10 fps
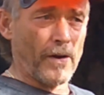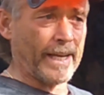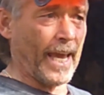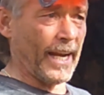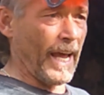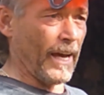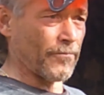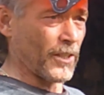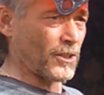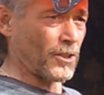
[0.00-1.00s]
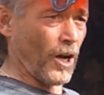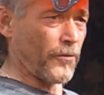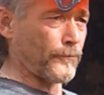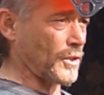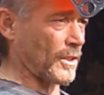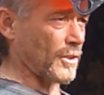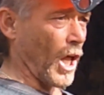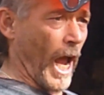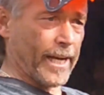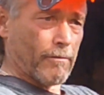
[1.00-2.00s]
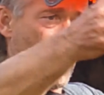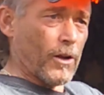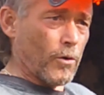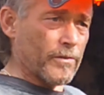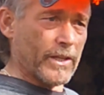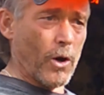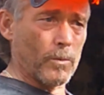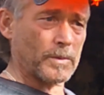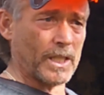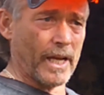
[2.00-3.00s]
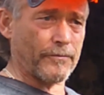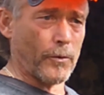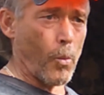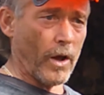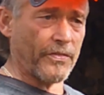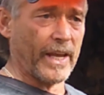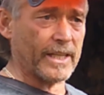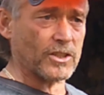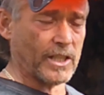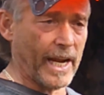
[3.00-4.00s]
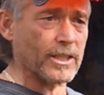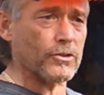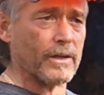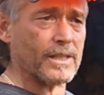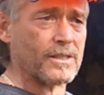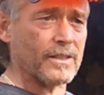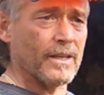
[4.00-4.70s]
I can't have this stuff just lying around over the homestead. For one thing, it's dangerous.